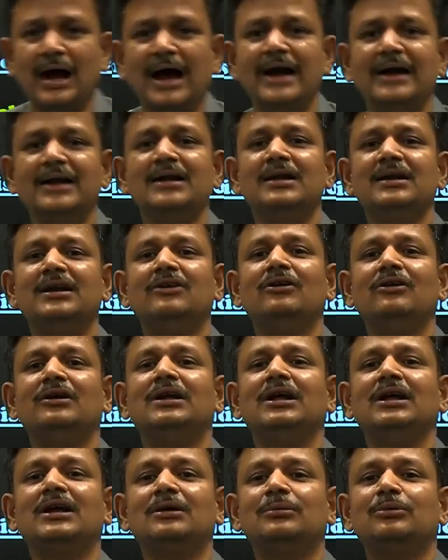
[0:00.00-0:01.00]
ideally it will
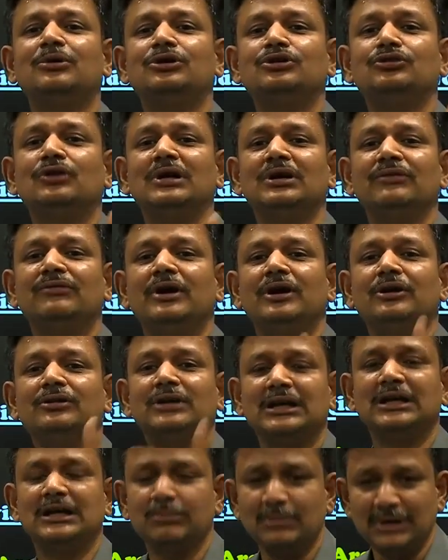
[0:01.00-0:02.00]
take about 25 to
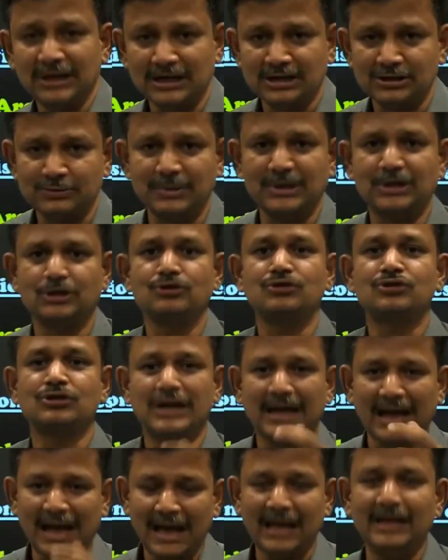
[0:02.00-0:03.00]
30 minutes. But to
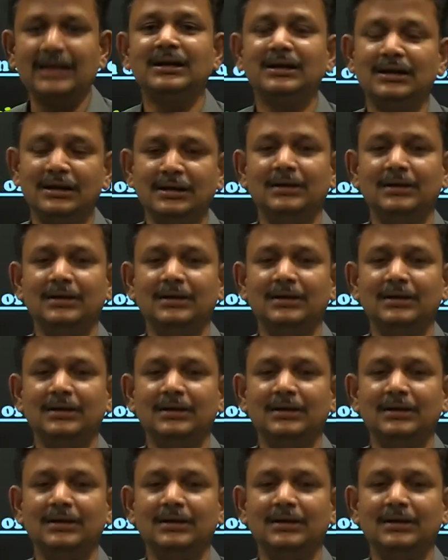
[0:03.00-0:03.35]
scan,